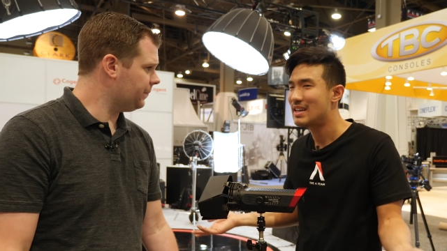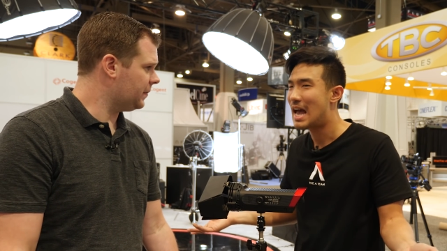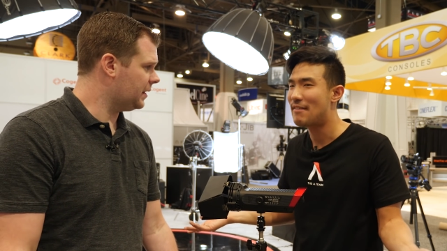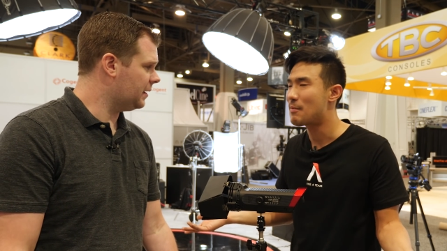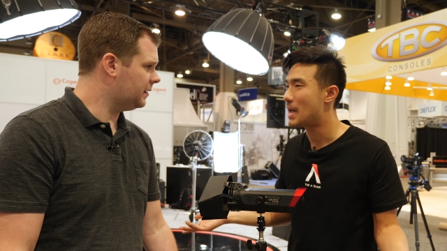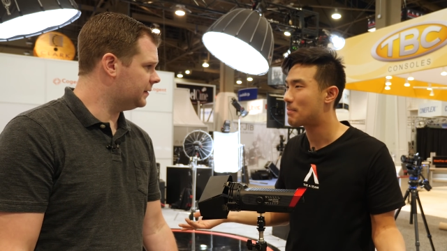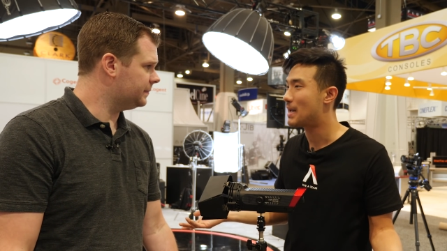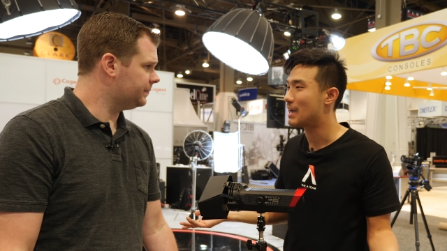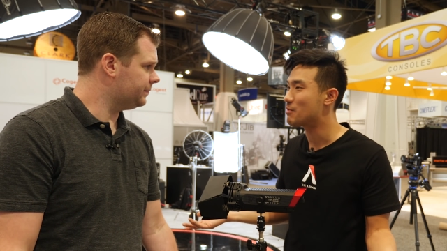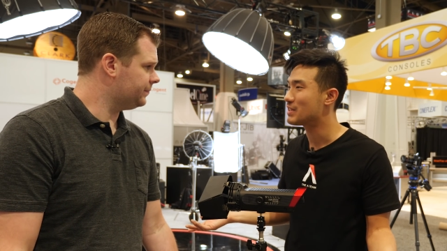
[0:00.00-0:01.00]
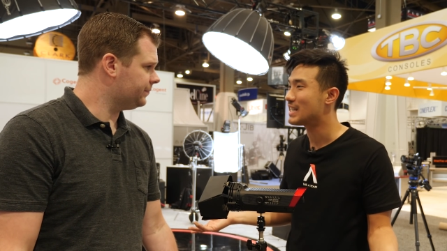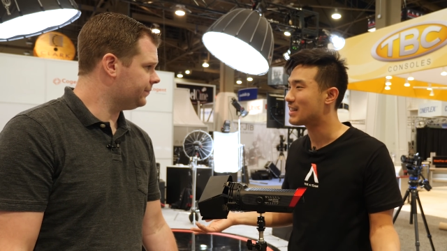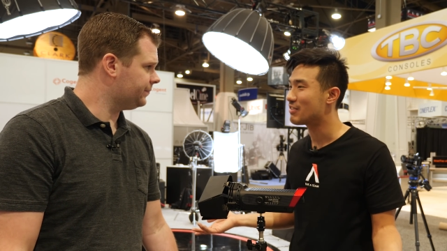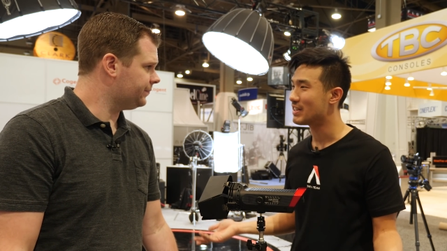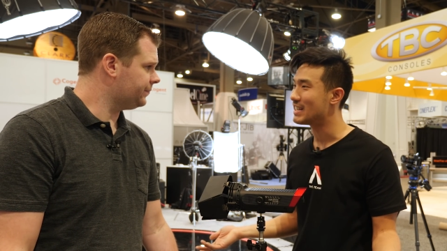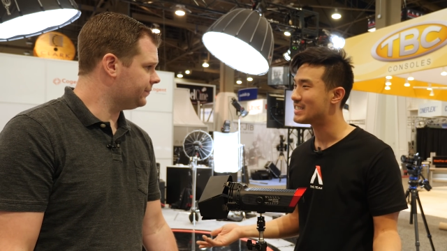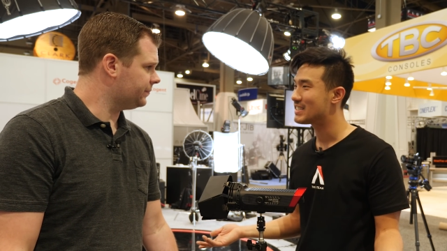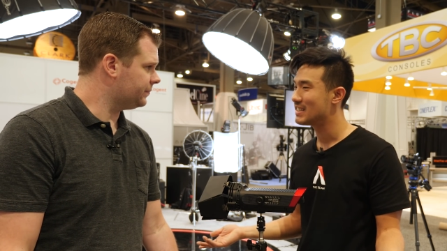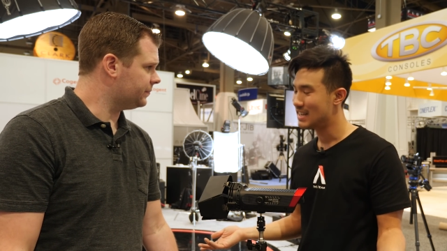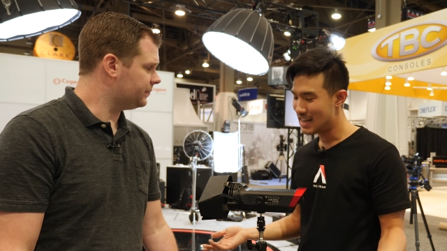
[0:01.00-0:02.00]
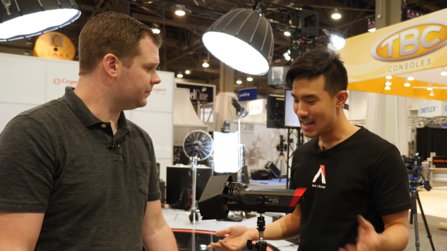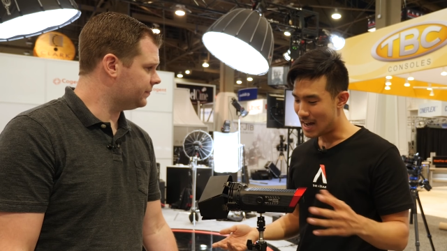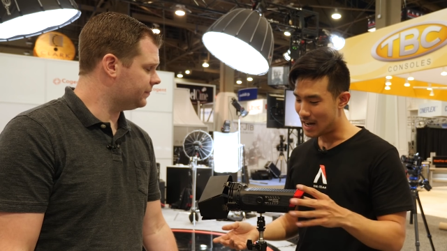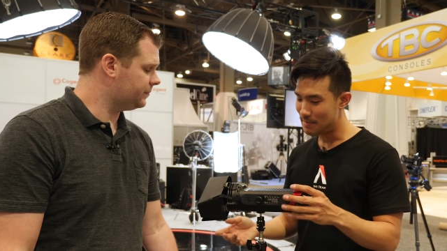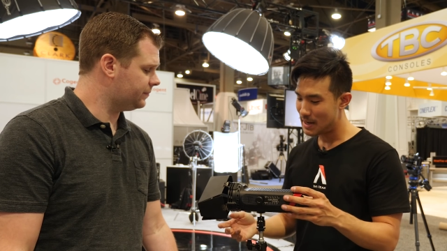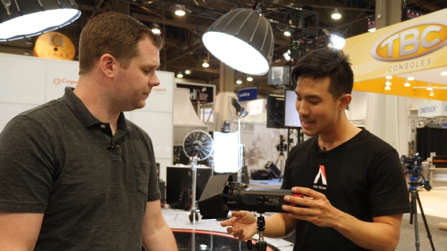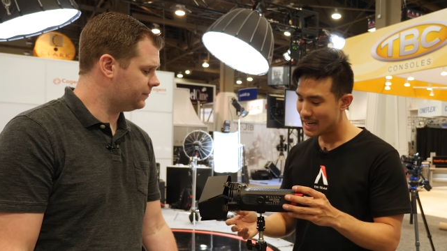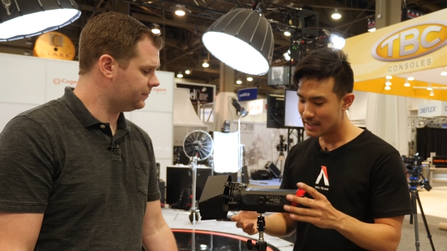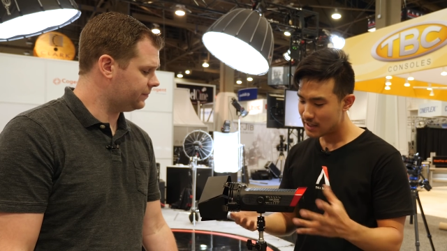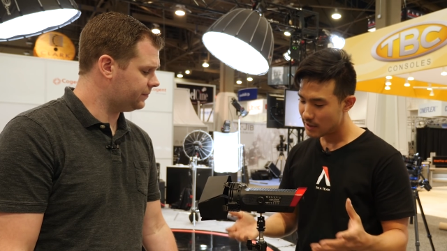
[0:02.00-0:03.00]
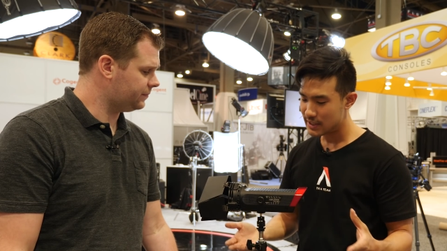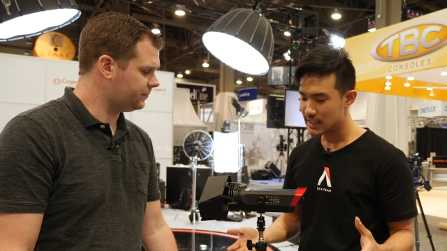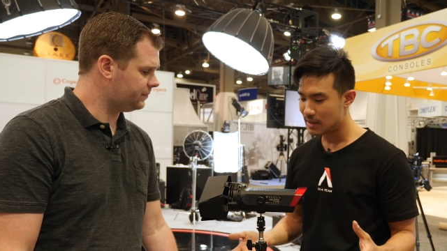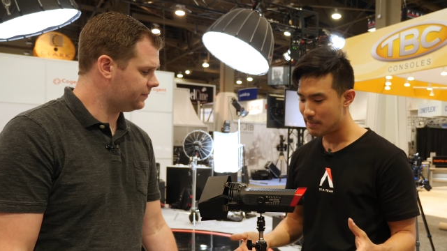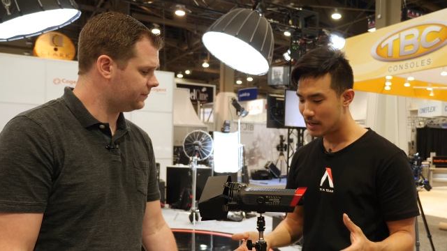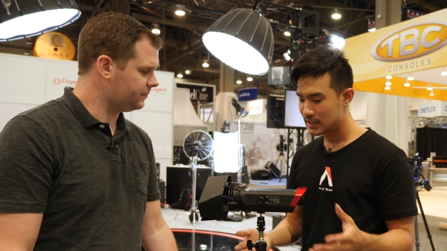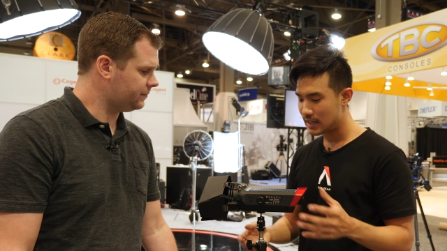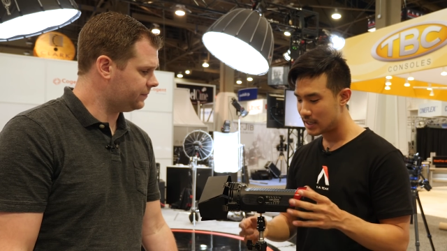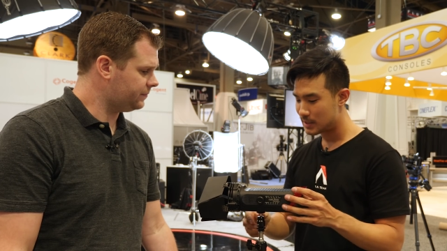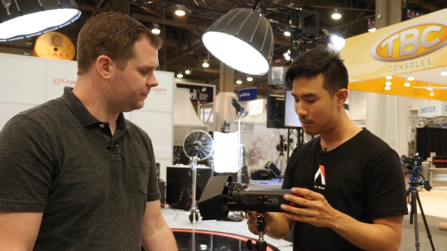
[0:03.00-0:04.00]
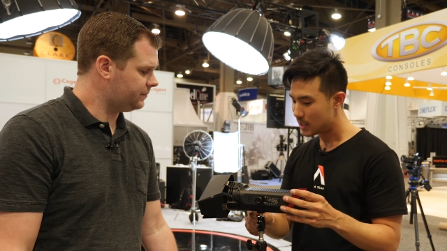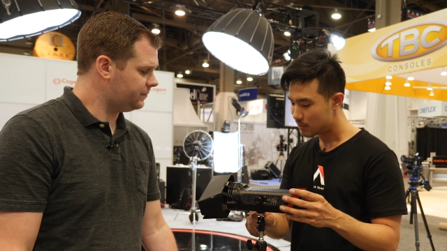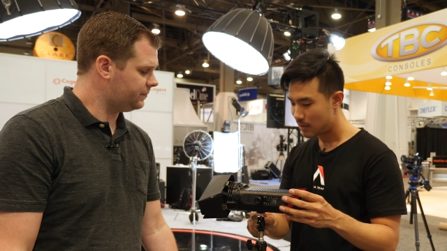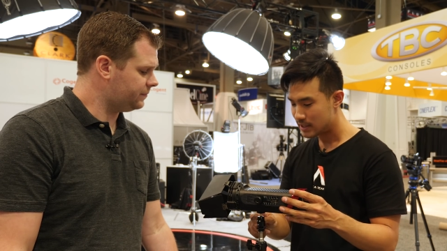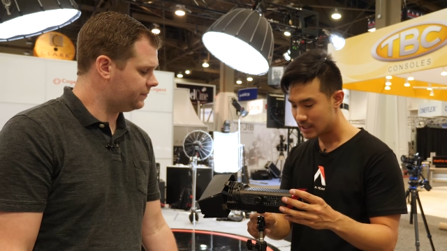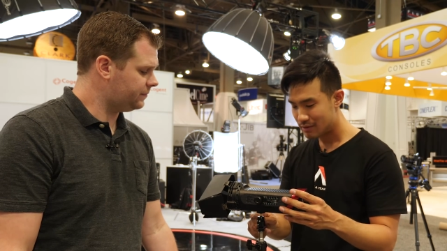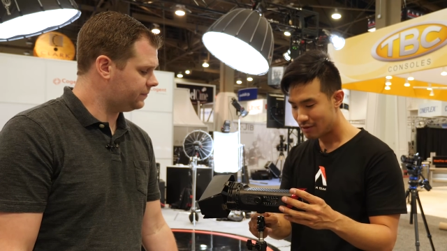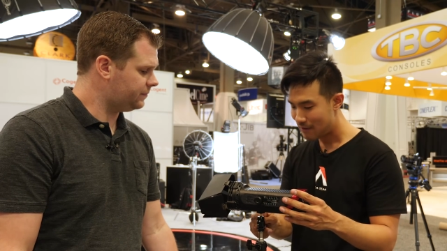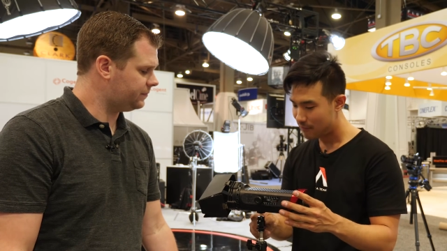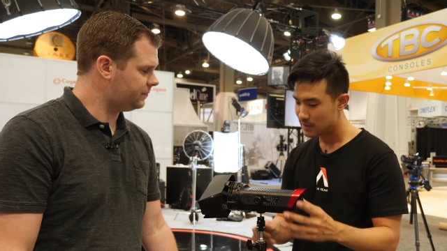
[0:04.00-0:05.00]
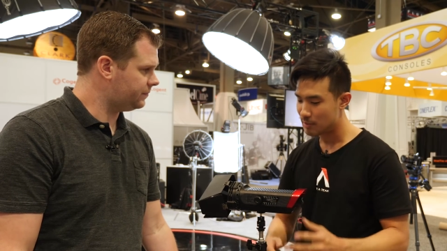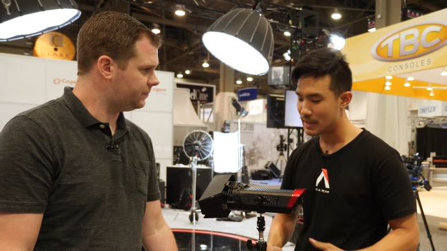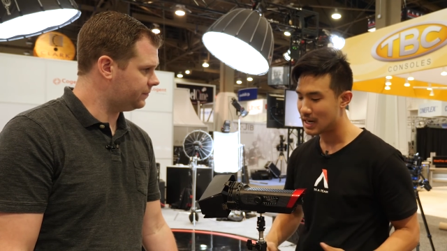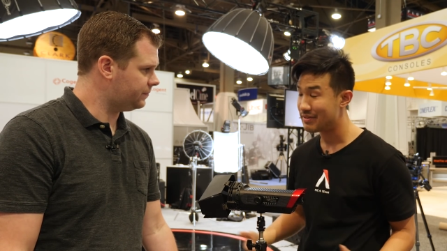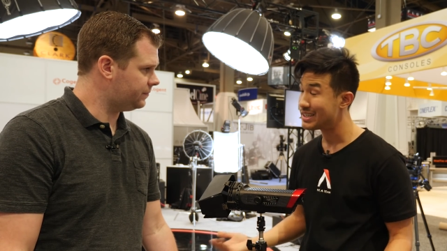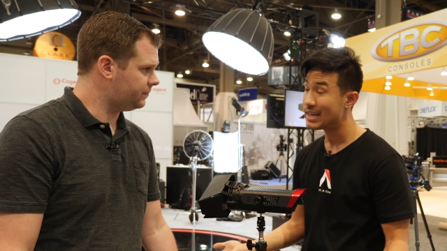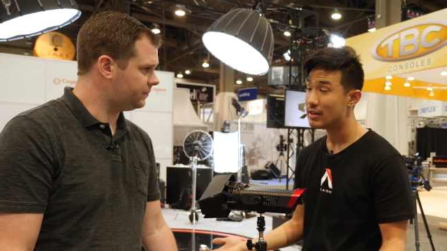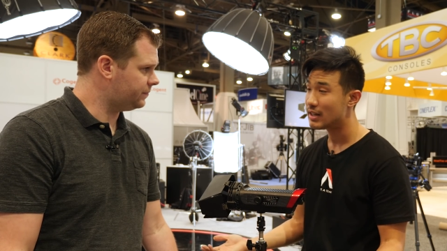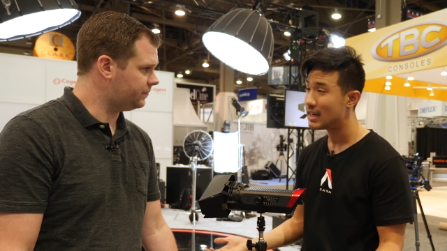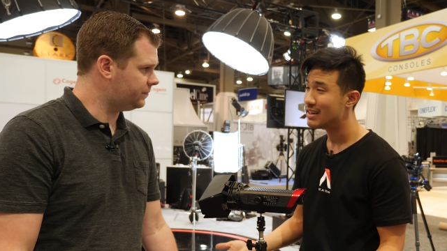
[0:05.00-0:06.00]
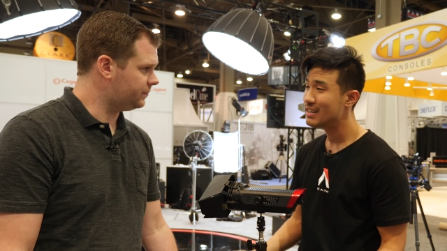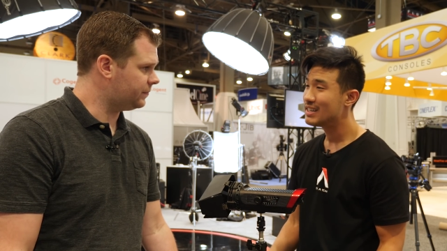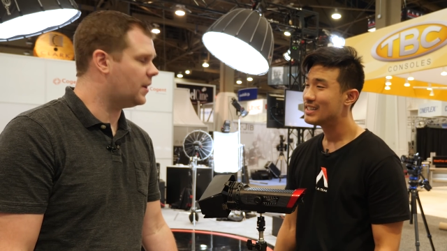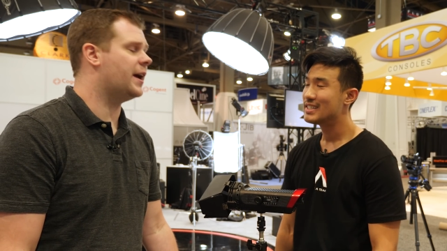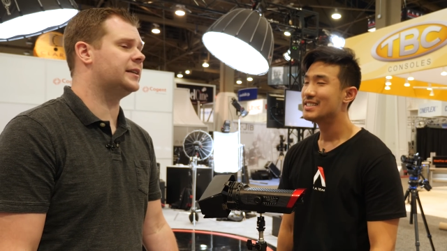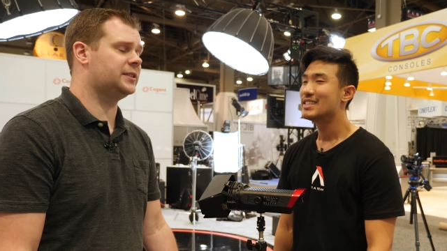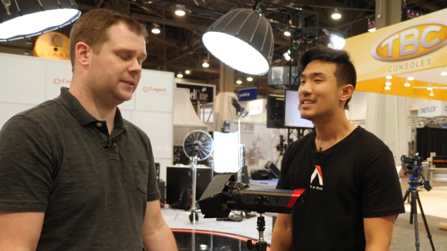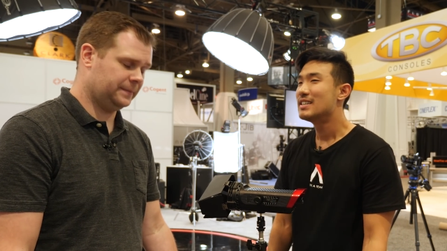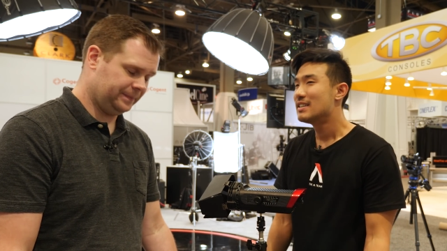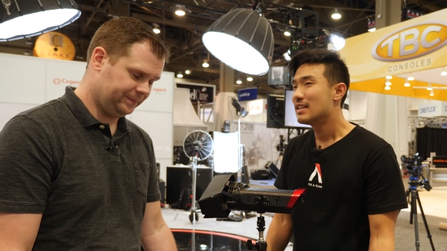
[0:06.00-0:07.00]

Speaker 1: half a backpack. We'll take three lights. Um, and again, the closest comparison to this price-wise, just for reference, would be kind of a Dedolight. Yes.